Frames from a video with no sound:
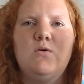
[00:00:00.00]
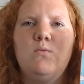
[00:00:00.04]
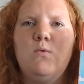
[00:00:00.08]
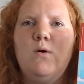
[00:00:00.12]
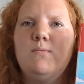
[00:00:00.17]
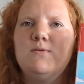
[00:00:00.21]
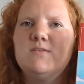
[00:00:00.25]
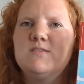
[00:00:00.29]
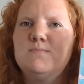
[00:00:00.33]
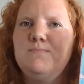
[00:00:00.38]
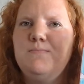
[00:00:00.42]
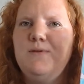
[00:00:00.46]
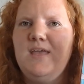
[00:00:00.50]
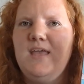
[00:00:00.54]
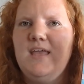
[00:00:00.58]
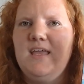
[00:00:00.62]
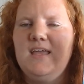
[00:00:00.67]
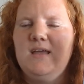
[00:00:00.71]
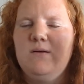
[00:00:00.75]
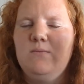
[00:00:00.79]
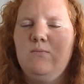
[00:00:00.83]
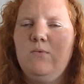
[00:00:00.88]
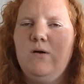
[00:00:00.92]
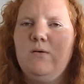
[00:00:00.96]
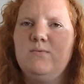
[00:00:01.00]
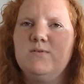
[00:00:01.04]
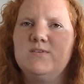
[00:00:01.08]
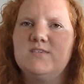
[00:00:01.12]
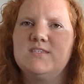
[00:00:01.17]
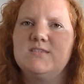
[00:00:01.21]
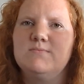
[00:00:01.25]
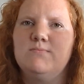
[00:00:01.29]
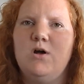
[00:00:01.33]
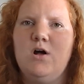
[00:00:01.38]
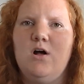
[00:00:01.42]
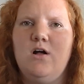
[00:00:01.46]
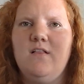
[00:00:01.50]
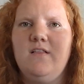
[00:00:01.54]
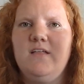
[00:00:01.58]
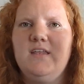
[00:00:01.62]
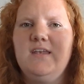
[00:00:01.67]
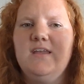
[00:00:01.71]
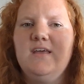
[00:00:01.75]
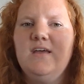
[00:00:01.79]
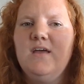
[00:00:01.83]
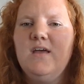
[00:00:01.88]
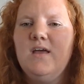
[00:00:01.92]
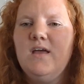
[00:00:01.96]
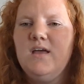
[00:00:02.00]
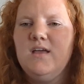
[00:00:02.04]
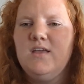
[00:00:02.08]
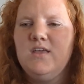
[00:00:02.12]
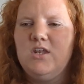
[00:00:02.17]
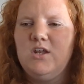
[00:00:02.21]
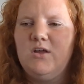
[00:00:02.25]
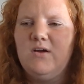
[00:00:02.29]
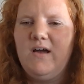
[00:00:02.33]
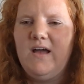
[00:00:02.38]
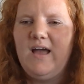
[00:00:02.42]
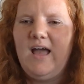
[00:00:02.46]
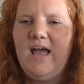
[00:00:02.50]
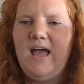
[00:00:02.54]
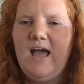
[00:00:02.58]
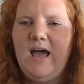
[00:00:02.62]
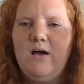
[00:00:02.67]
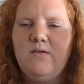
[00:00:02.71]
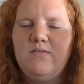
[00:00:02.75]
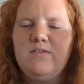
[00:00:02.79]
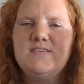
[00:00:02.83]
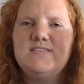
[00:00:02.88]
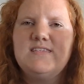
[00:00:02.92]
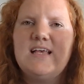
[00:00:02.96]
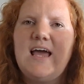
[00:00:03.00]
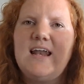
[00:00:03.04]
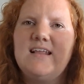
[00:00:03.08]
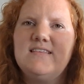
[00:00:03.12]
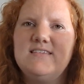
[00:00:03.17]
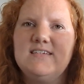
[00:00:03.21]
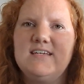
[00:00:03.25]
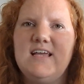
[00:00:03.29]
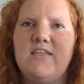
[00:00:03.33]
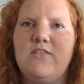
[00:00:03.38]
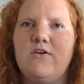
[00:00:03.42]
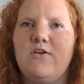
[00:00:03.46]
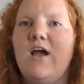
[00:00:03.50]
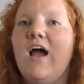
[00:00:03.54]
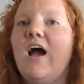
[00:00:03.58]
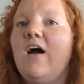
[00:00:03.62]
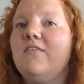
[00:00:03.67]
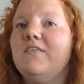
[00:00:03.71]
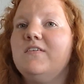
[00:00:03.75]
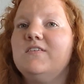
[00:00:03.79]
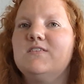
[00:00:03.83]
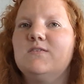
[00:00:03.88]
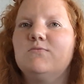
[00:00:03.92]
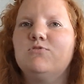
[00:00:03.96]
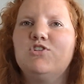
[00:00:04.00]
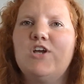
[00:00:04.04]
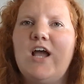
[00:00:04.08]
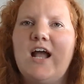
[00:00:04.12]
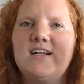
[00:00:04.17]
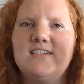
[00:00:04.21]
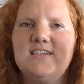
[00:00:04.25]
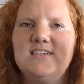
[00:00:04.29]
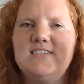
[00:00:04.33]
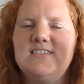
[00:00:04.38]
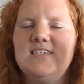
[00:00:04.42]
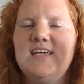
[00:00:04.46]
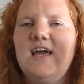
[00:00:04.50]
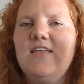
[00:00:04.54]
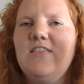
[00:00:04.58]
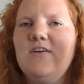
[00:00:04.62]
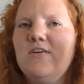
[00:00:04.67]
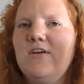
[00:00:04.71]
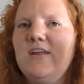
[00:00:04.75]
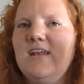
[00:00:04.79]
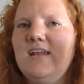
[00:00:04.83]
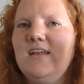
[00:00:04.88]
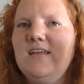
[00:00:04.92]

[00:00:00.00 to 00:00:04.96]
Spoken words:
what was big and what was small, and how these added together, how these subtracted together, and